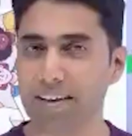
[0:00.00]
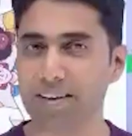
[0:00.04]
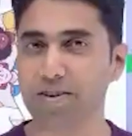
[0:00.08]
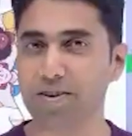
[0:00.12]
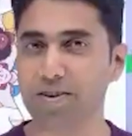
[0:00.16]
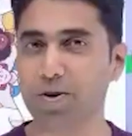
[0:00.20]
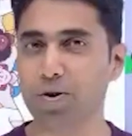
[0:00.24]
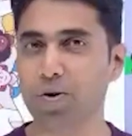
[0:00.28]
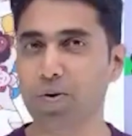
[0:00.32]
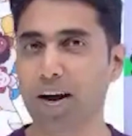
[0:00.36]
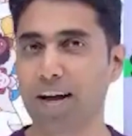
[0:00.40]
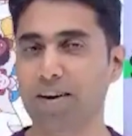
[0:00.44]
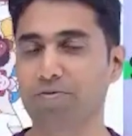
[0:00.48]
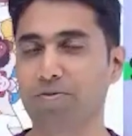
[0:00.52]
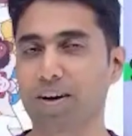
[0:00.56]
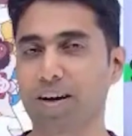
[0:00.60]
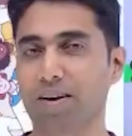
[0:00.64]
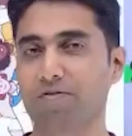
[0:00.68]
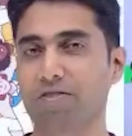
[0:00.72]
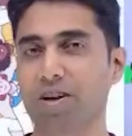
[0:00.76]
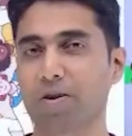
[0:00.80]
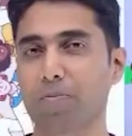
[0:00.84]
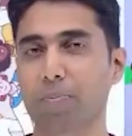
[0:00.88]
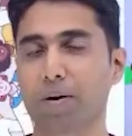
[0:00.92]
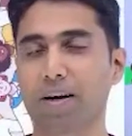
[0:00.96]
you. And for
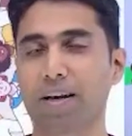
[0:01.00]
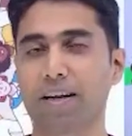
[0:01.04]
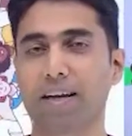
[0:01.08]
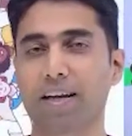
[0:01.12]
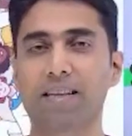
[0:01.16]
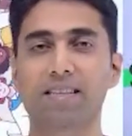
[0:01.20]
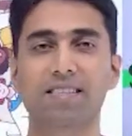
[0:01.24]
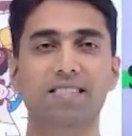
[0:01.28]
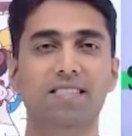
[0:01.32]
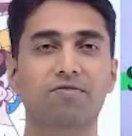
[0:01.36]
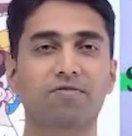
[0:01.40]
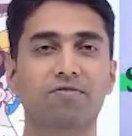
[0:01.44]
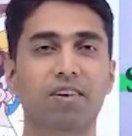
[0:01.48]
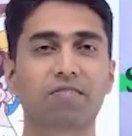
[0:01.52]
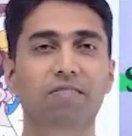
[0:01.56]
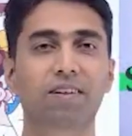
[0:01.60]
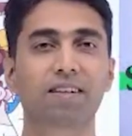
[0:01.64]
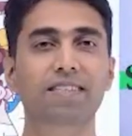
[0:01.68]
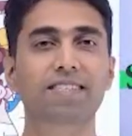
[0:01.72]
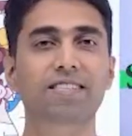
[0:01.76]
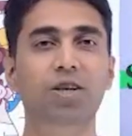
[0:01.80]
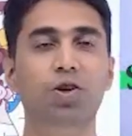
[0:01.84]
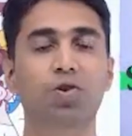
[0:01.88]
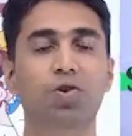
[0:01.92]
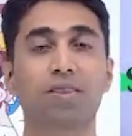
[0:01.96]
everybody else, we will
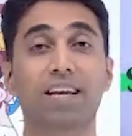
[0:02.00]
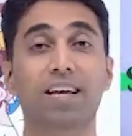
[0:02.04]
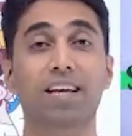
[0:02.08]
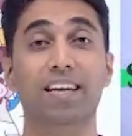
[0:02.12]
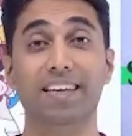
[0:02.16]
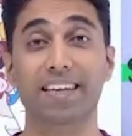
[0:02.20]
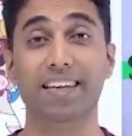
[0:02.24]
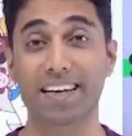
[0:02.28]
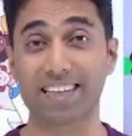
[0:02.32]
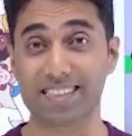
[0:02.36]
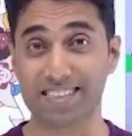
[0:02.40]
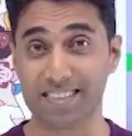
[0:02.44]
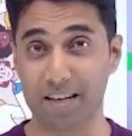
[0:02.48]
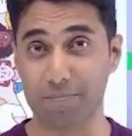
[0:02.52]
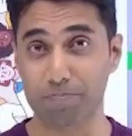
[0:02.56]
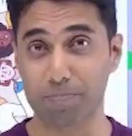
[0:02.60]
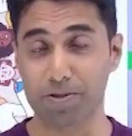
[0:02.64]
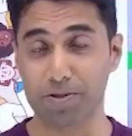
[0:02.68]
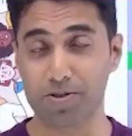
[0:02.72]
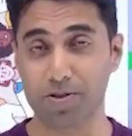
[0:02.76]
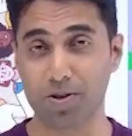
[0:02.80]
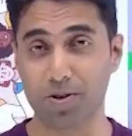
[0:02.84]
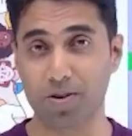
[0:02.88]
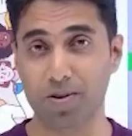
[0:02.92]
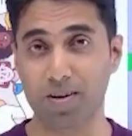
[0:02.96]
see you in the next
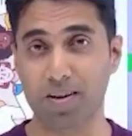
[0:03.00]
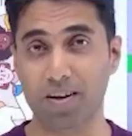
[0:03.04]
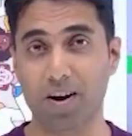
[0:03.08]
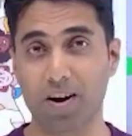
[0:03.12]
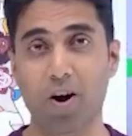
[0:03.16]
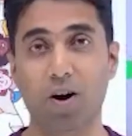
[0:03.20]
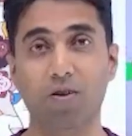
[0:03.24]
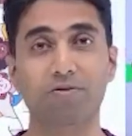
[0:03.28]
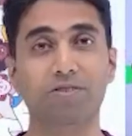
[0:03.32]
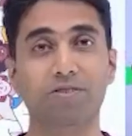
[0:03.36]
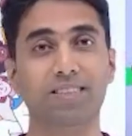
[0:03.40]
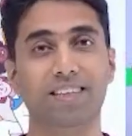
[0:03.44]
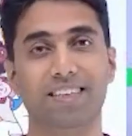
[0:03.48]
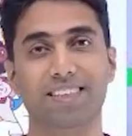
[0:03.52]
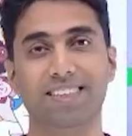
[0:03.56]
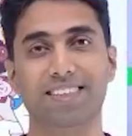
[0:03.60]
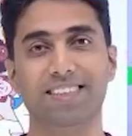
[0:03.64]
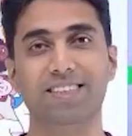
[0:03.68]
episode of Success